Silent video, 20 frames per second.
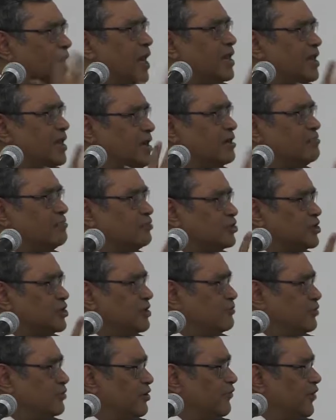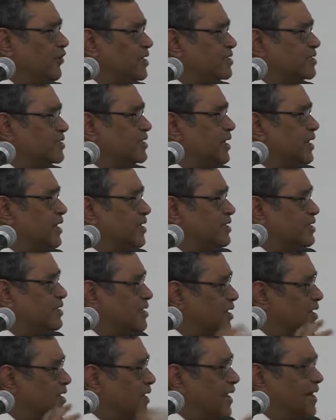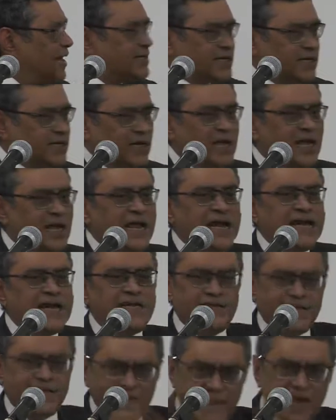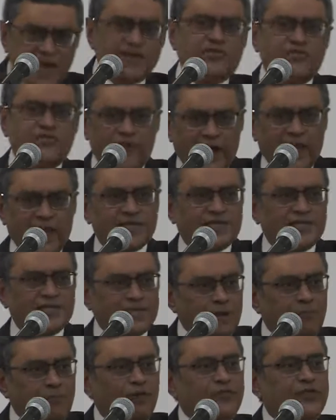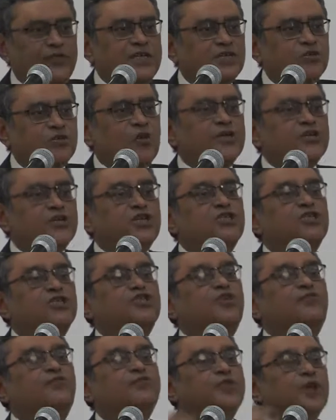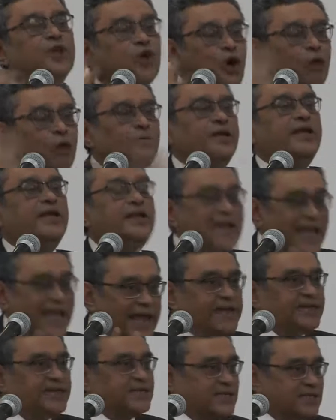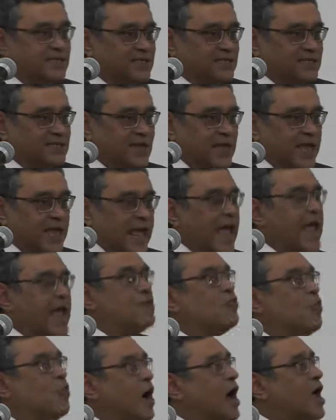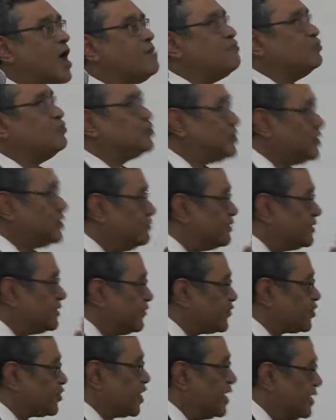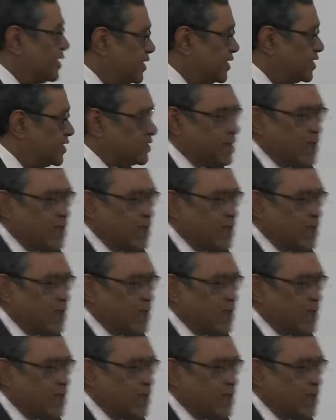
Aligarh Muslim University a year later, did raise some of these questions of the common inheritance and why Muslims have shunned it.